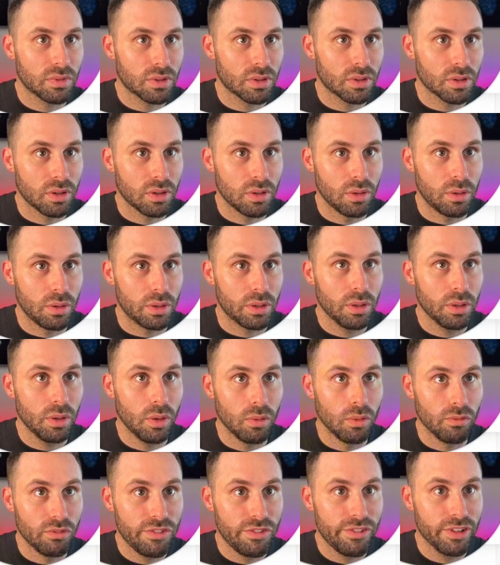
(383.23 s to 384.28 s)
Or
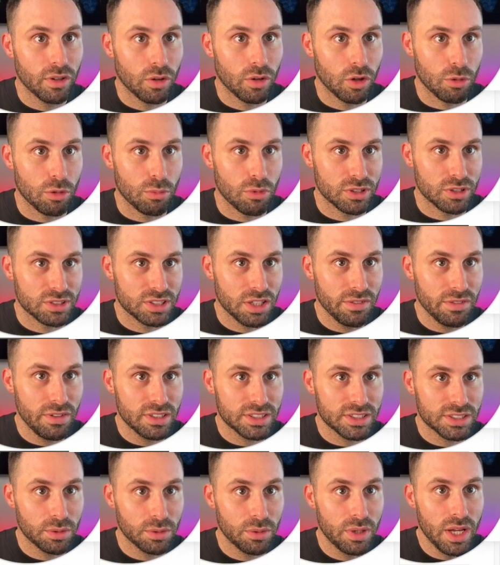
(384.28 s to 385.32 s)
we will almost have it.
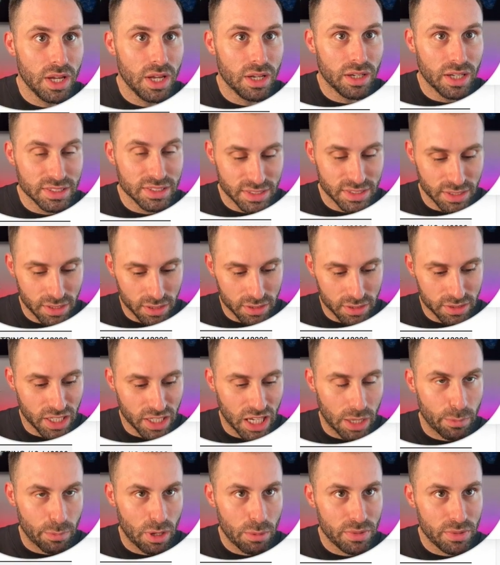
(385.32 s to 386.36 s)
So let's see the type.
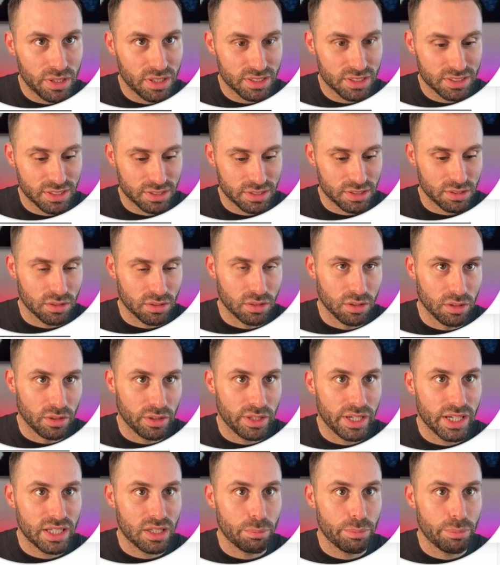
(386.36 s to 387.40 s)
Maybe this is
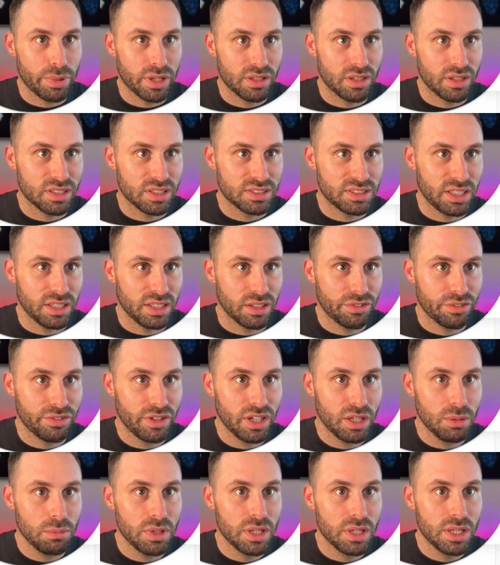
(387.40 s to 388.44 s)
again a pandas data
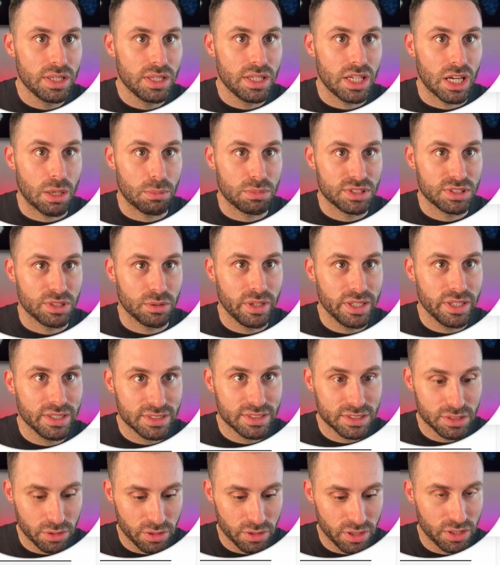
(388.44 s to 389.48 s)
frame. Yep. So let's
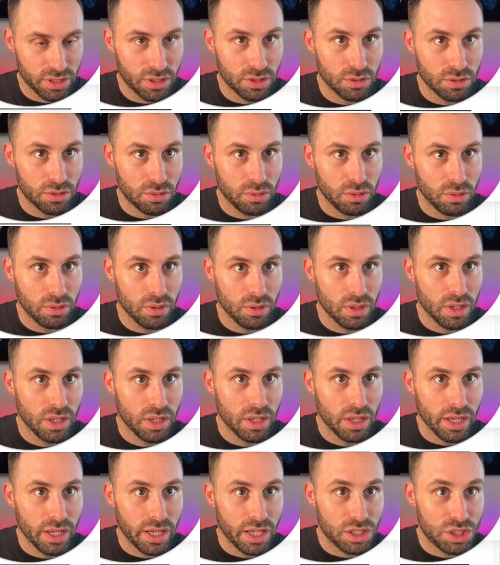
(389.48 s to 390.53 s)
turn it into
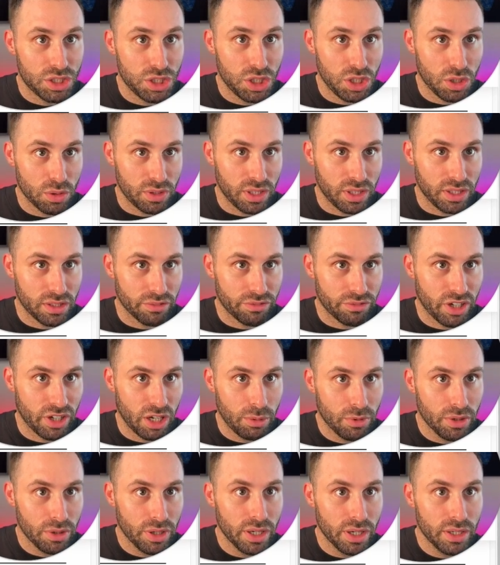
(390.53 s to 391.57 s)
a geo data frame
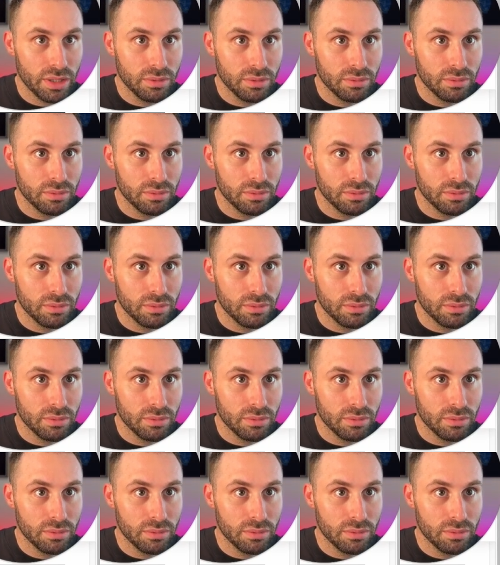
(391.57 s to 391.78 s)
again.